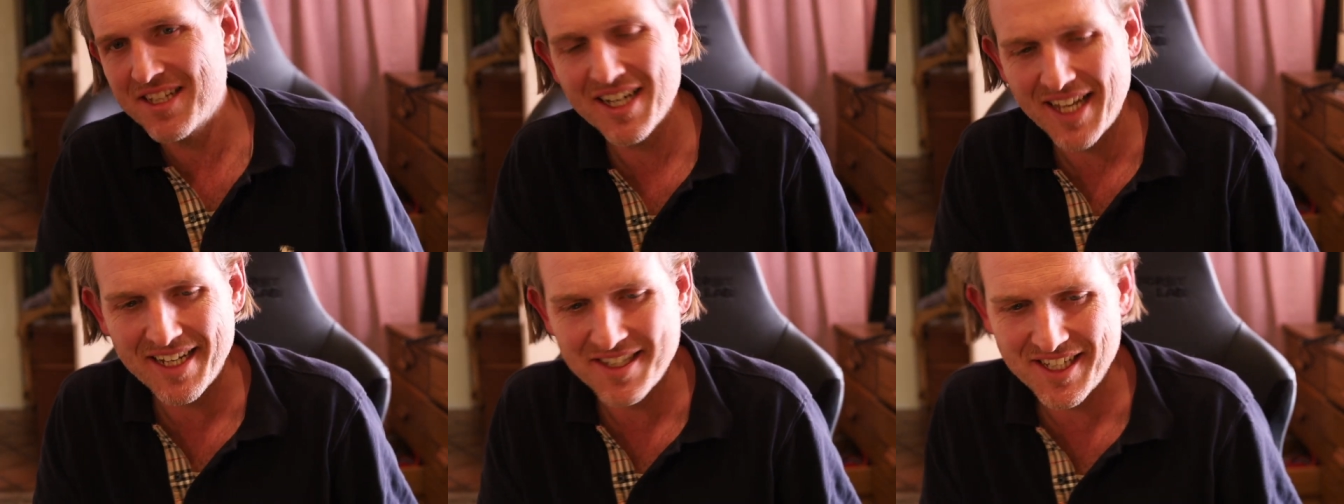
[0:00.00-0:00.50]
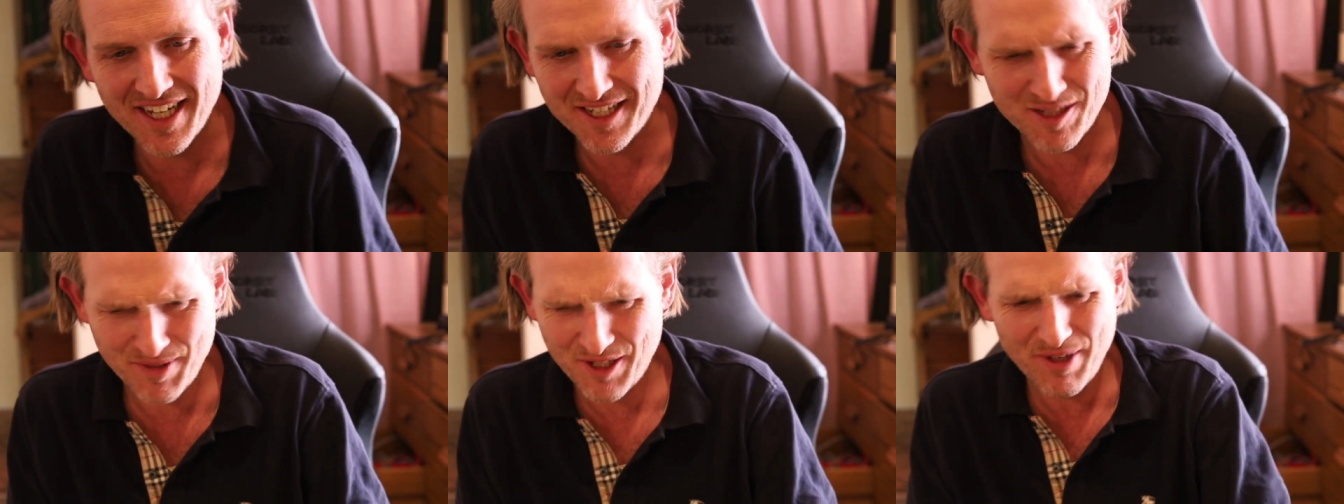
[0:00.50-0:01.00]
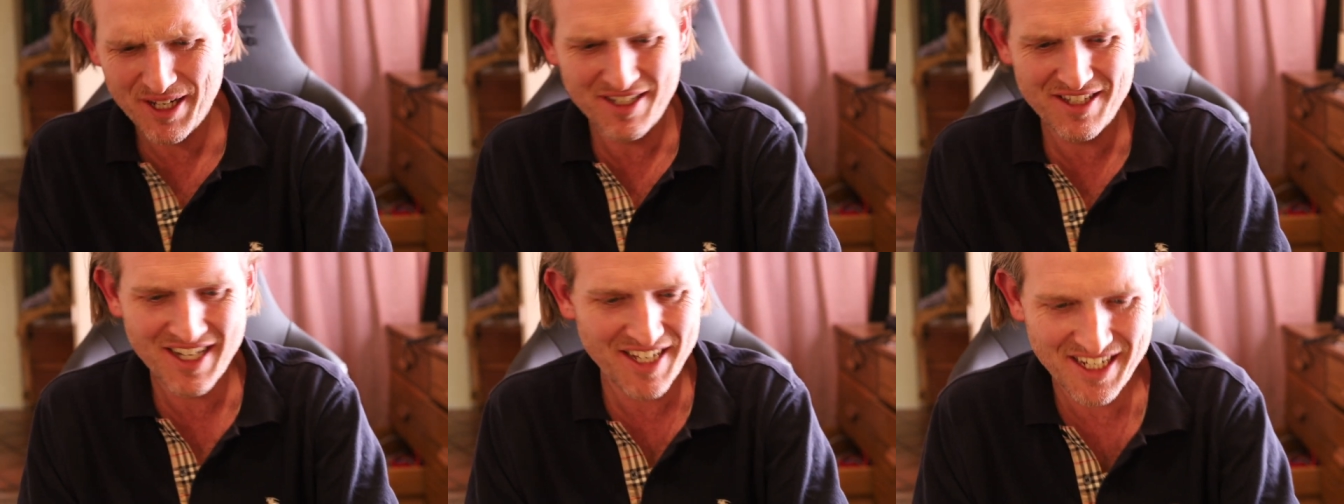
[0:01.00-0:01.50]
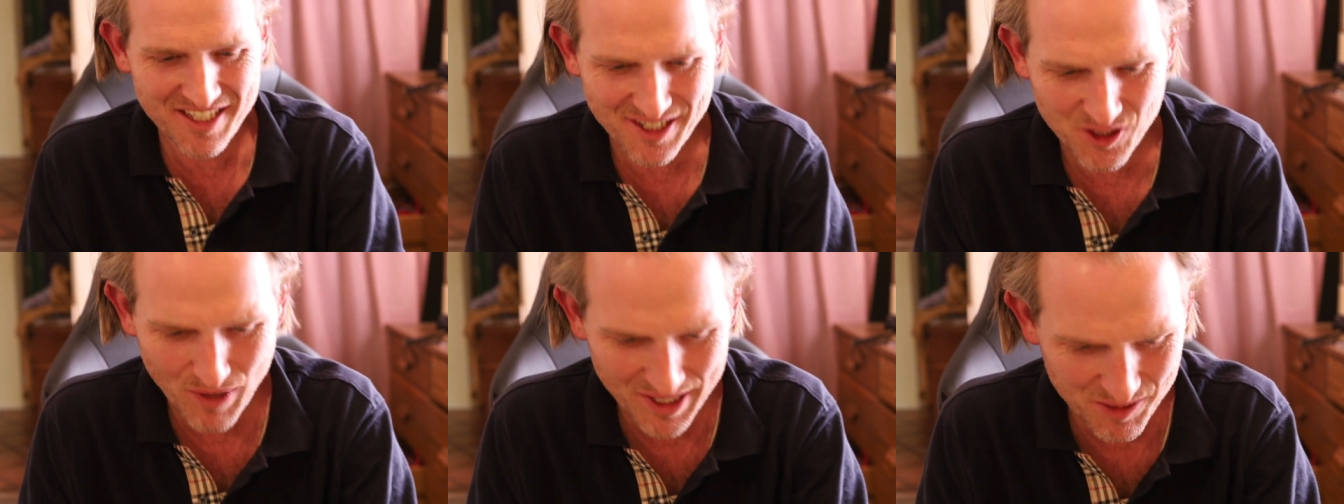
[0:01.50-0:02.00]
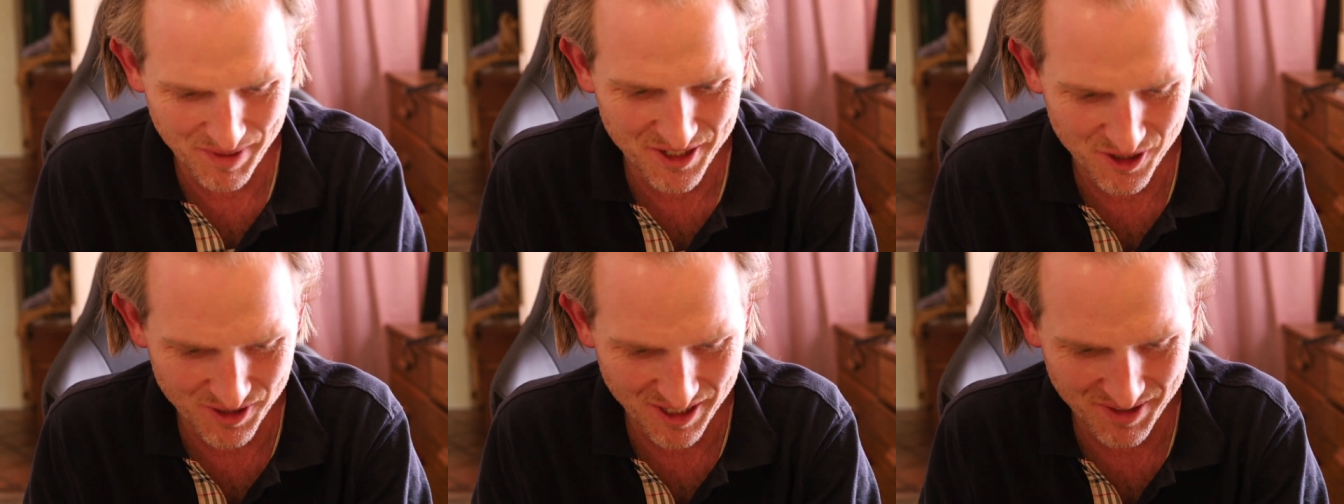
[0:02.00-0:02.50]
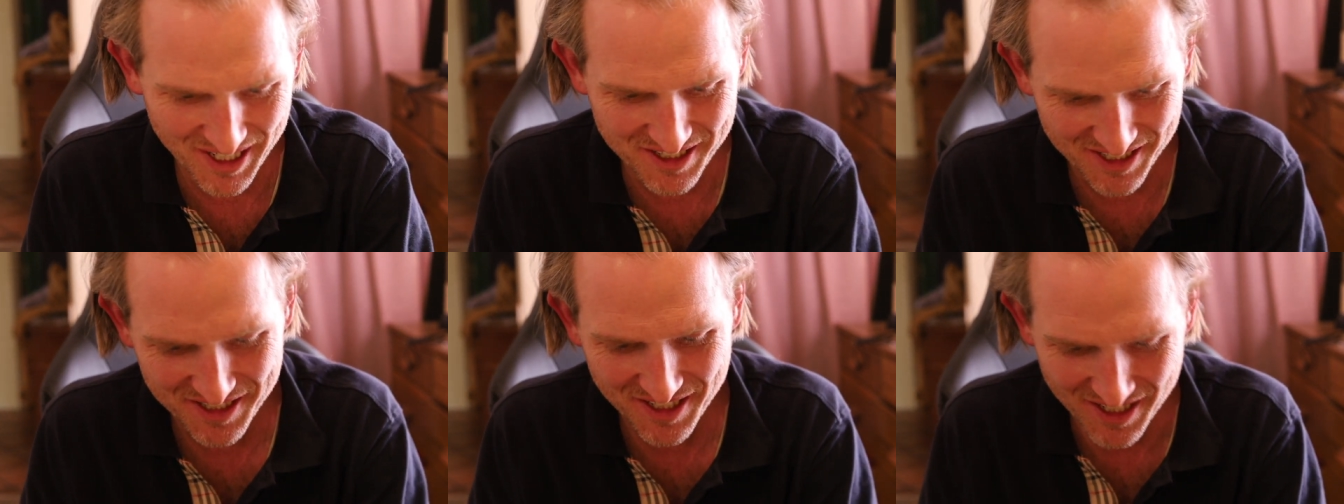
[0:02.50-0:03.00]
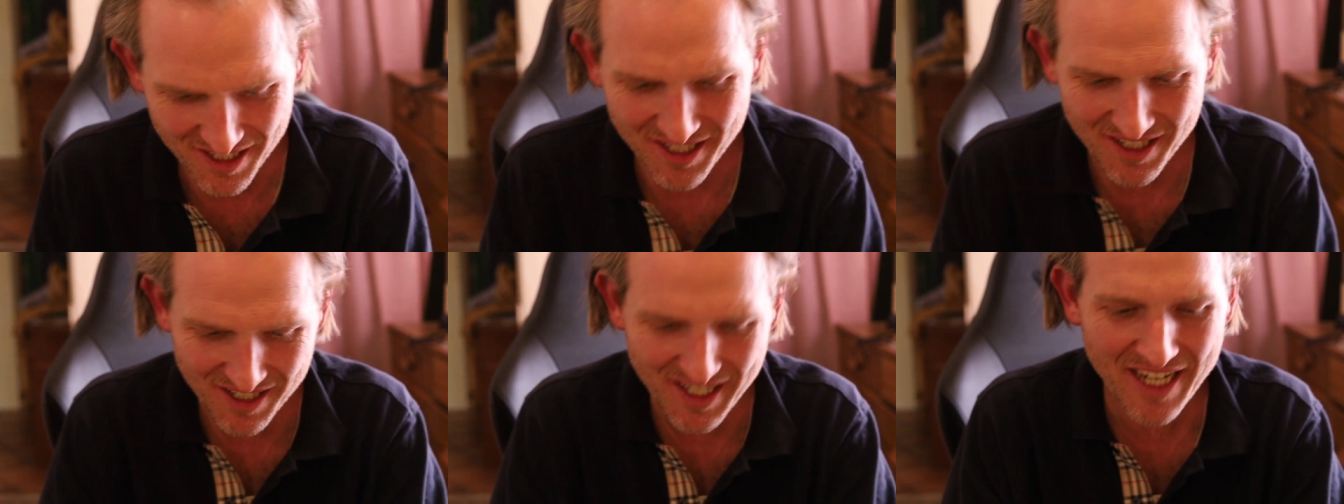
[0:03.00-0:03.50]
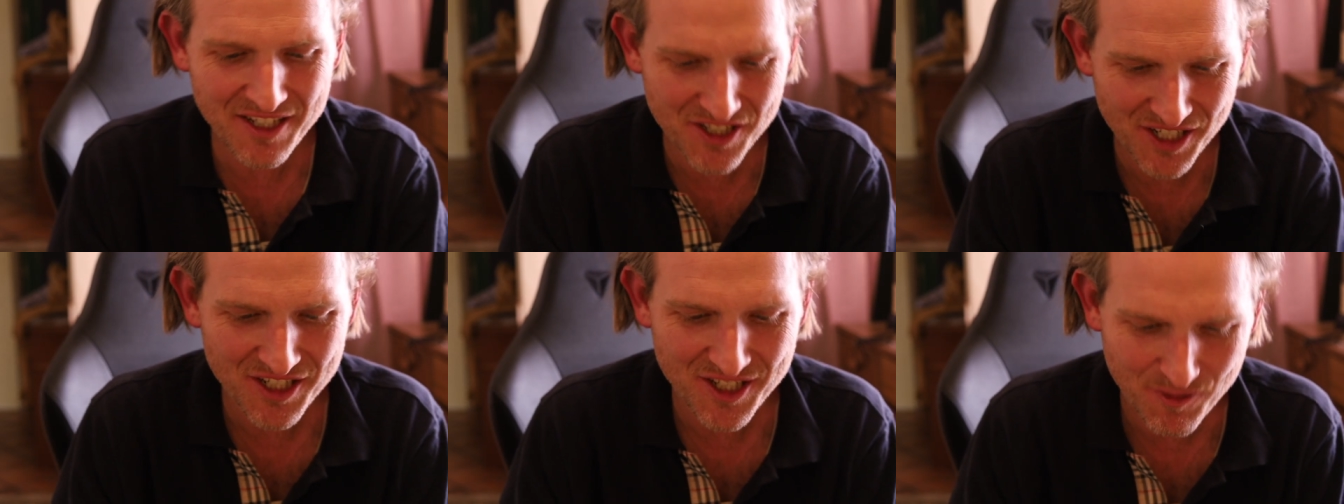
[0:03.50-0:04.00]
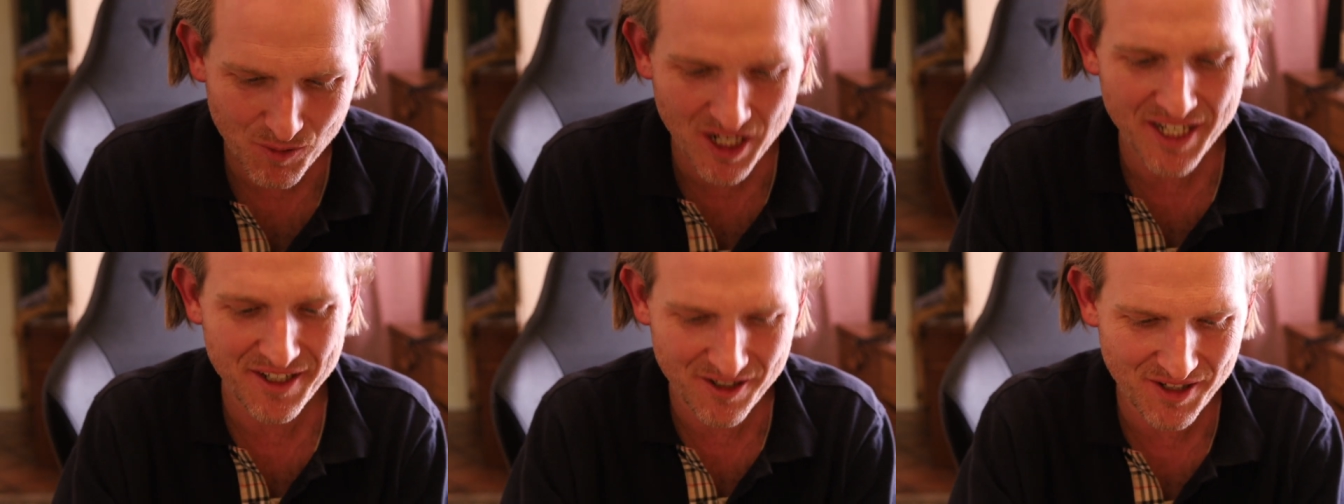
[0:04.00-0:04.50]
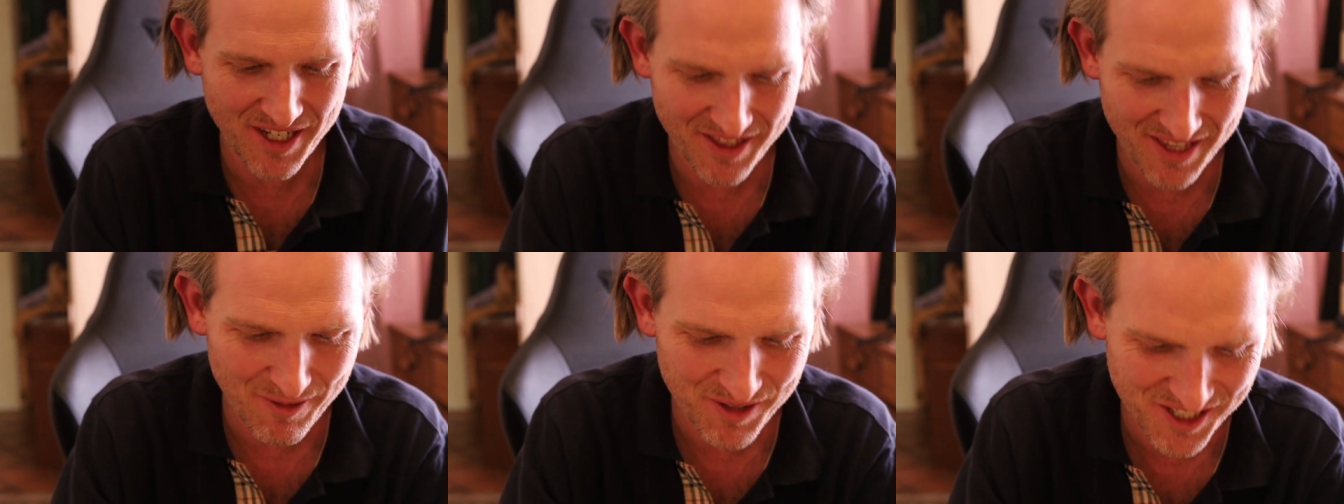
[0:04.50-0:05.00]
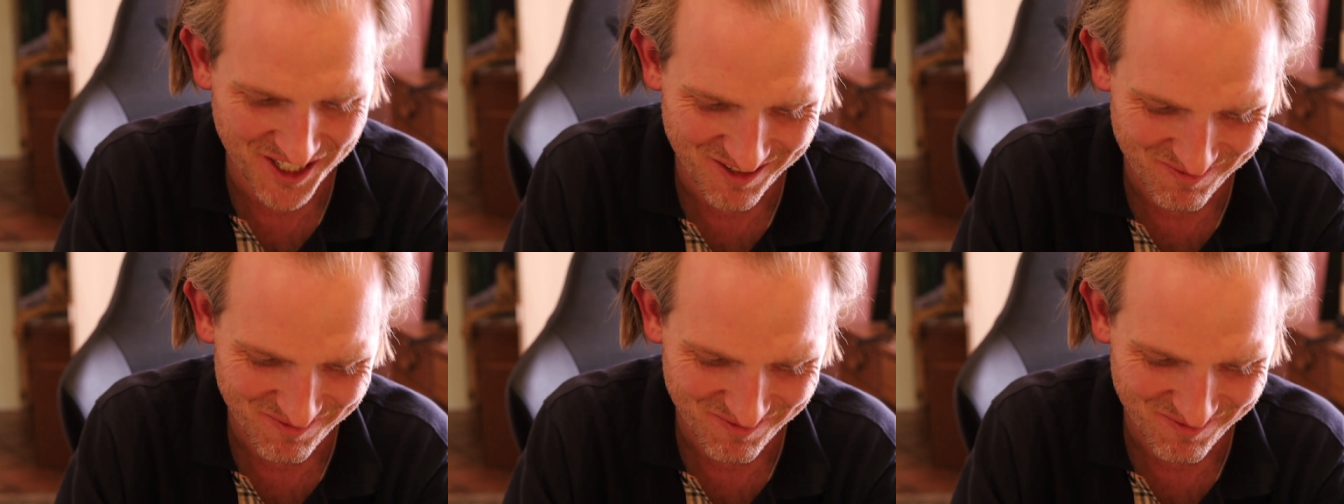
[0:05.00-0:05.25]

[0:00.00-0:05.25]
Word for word: gate six. I'm like, wait, it's not gate six. Why does my note have gate six? Gate sixty-one. Okay, that was